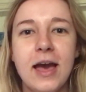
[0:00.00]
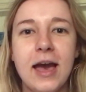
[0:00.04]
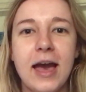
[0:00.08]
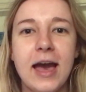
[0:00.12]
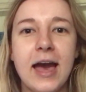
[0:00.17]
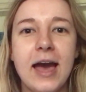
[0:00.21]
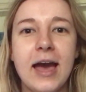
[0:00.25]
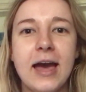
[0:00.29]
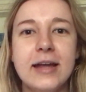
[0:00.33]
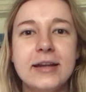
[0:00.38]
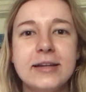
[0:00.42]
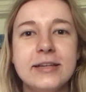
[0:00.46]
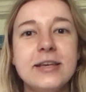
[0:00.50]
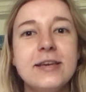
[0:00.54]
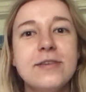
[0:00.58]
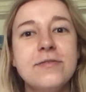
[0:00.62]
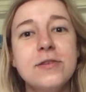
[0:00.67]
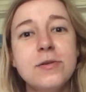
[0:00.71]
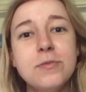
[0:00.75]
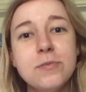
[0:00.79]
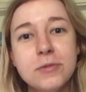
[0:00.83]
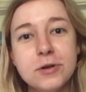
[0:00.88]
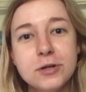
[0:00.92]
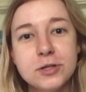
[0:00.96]
and
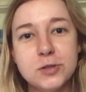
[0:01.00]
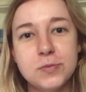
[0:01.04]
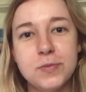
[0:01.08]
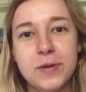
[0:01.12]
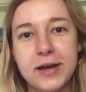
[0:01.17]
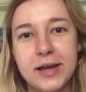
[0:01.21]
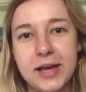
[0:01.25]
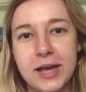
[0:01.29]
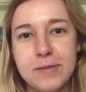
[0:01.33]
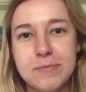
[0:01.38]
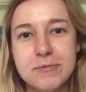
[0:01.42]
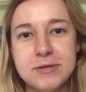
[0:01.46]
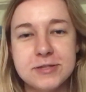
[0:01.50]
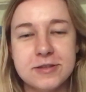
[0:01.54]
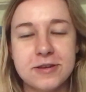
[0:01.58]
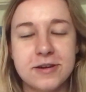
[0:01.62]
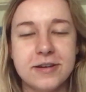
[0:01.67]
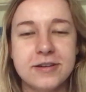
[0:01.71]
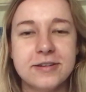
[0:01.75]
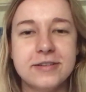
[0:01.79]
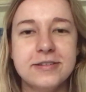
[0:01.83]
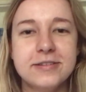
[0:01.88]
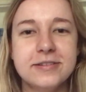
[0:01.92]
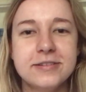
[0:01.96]
even merch by
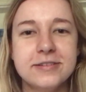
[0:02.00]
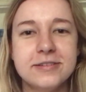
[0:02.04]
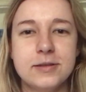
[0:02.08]
Amazon.